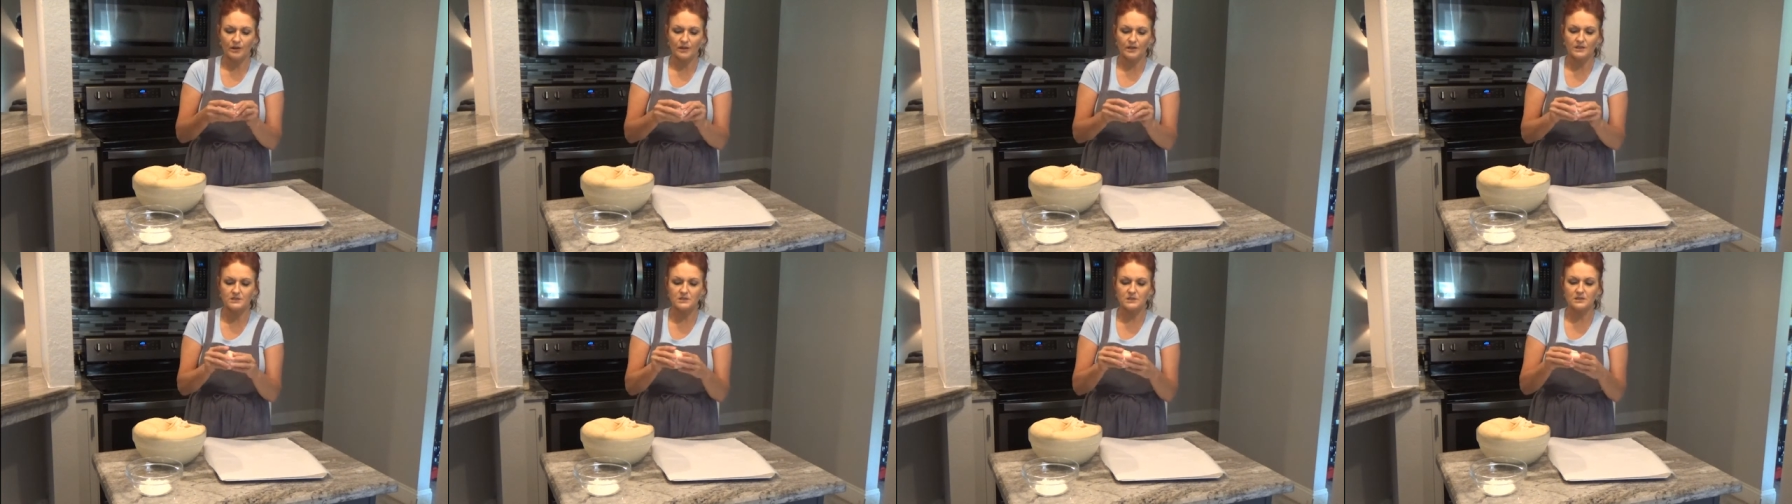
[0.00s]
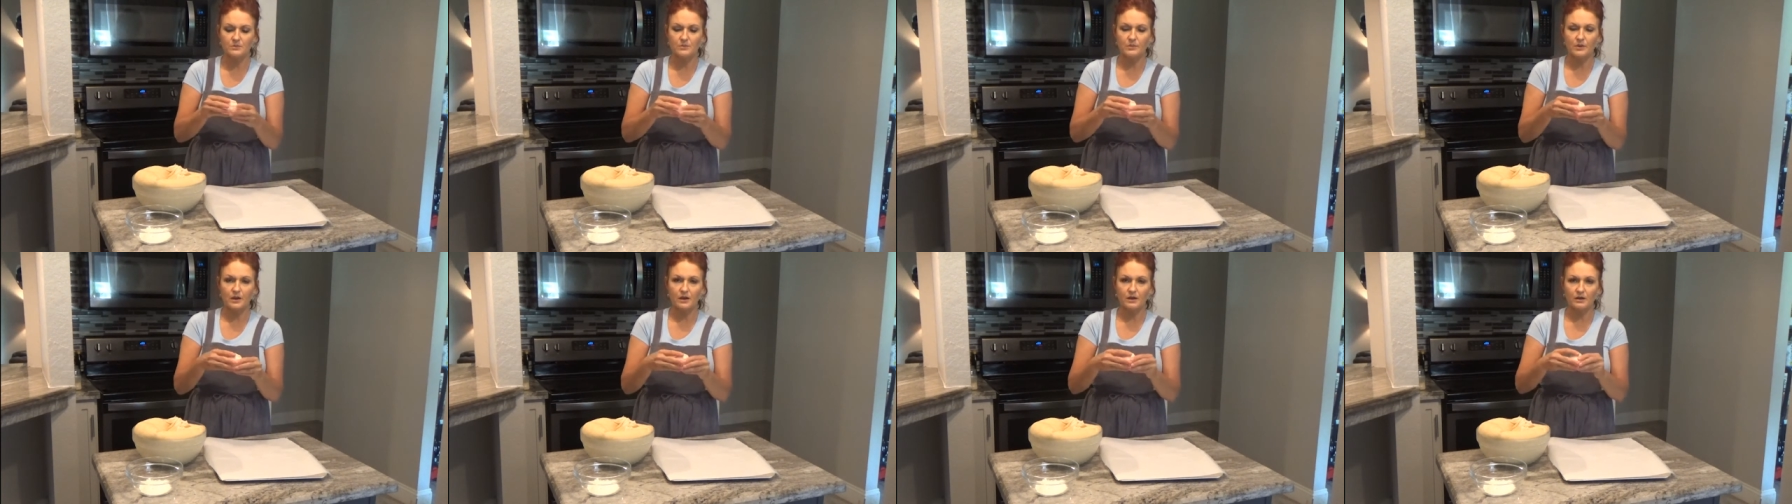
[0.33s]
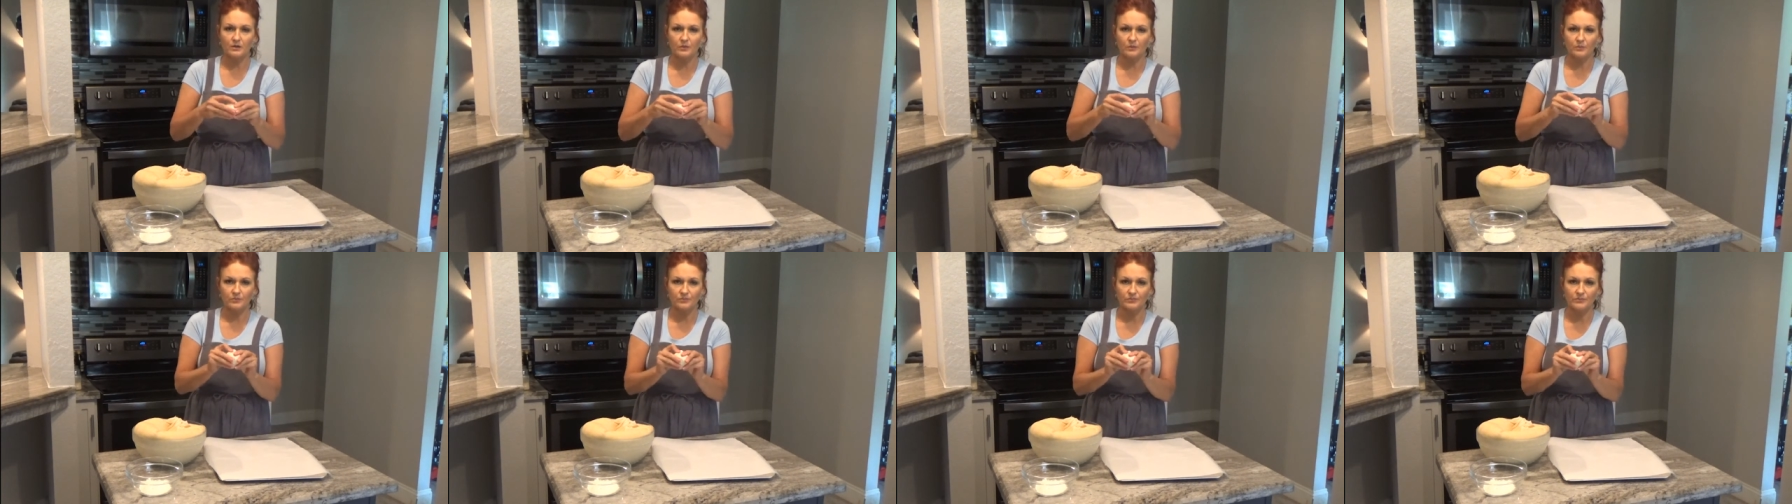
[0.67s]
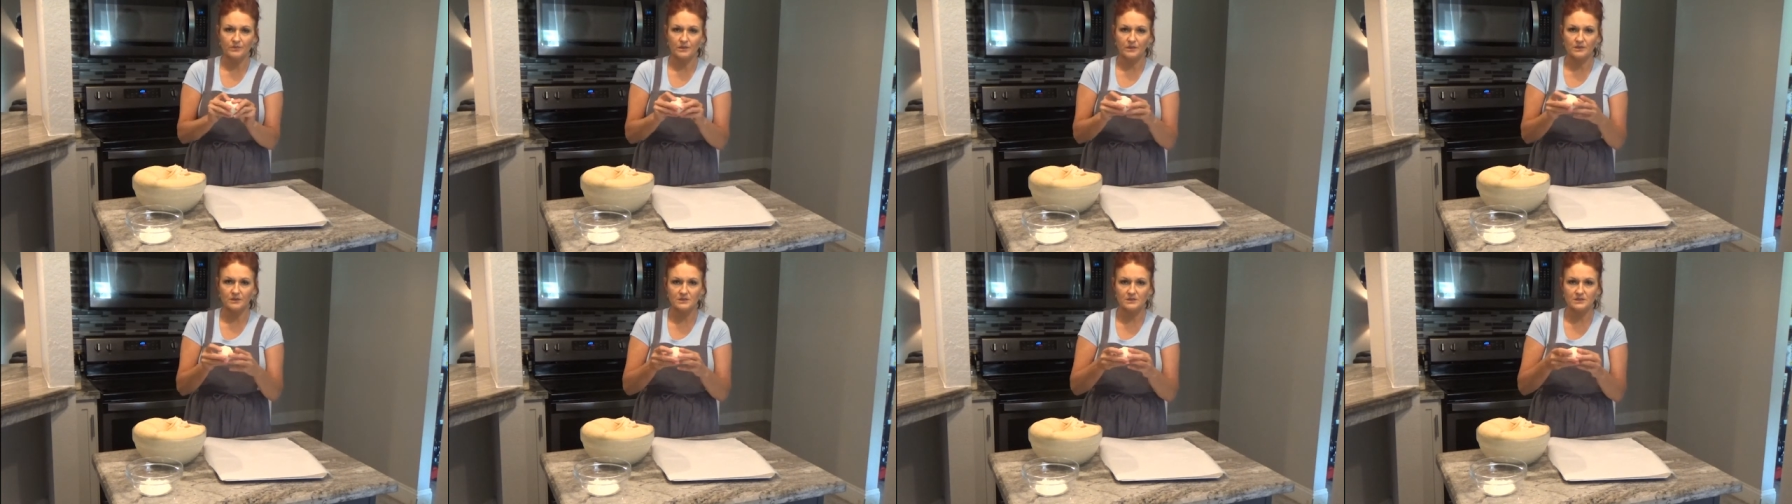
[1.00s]
it to the bottom,
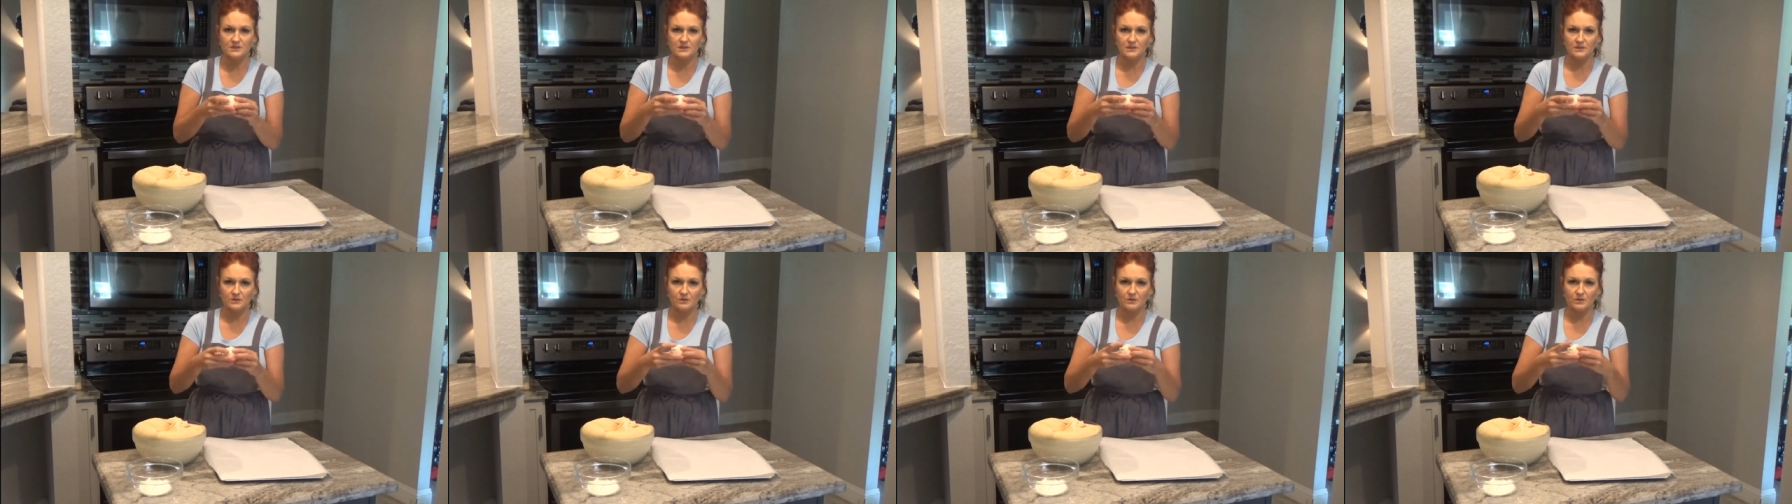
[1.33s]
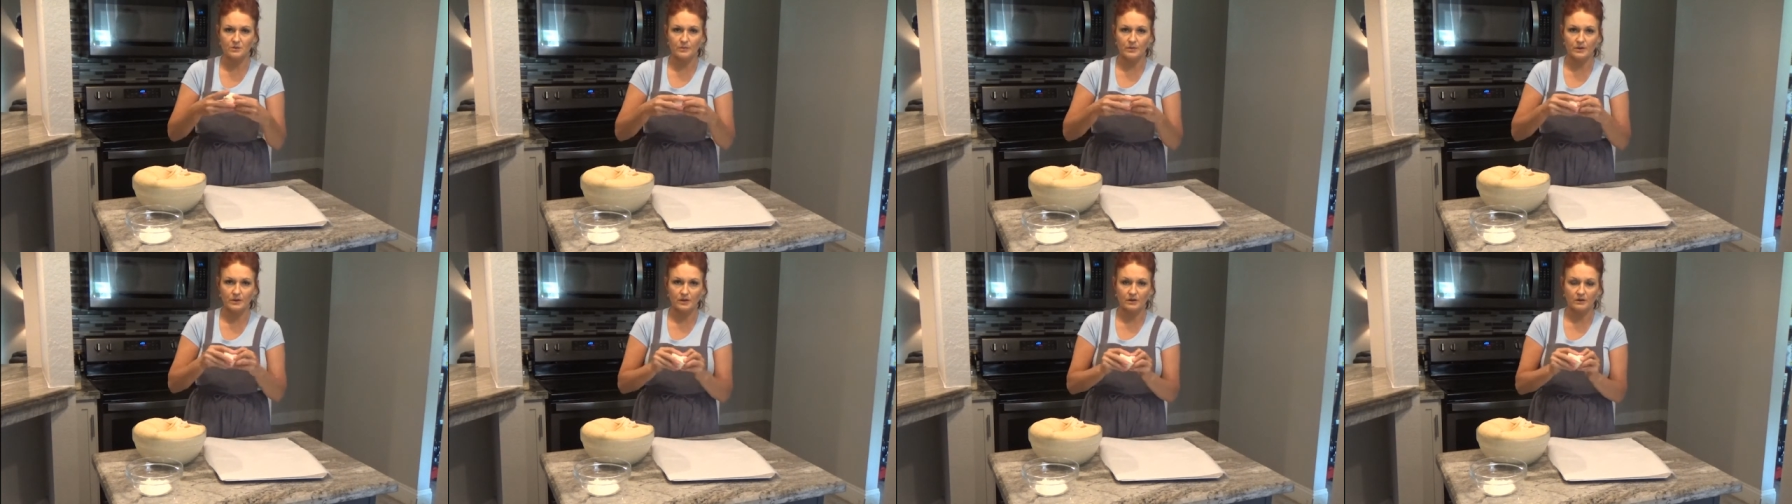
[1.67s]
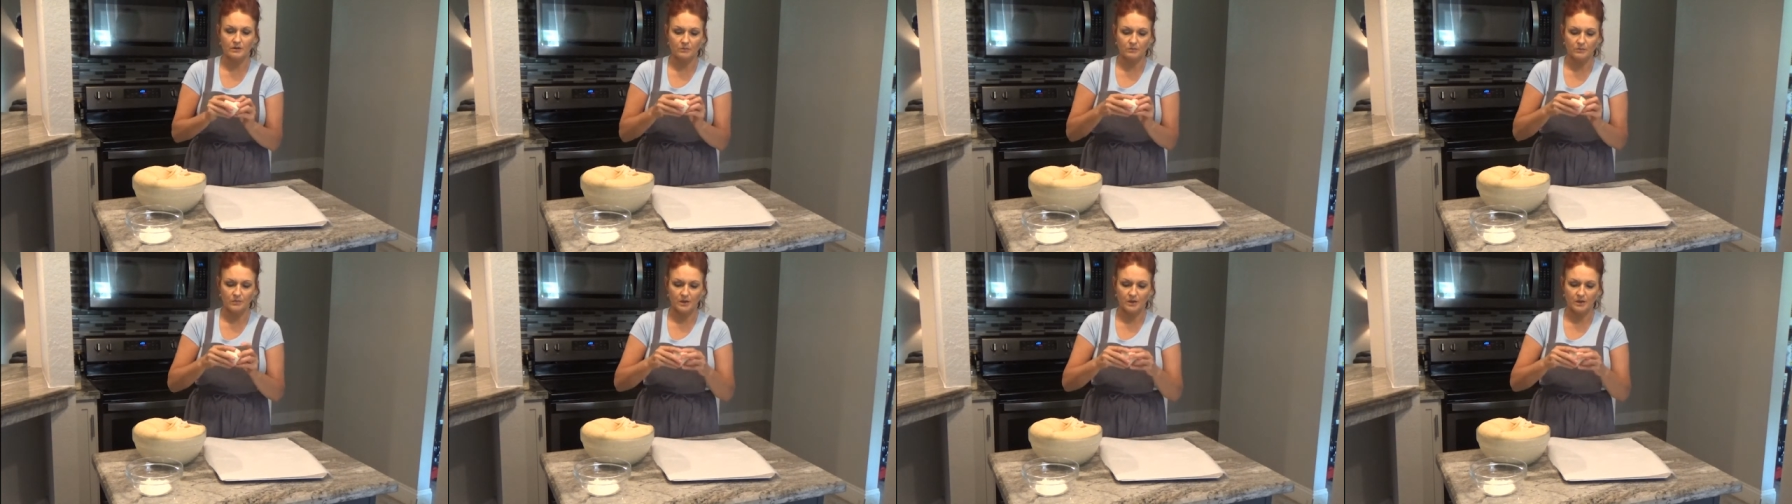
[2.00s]
seal the bottom,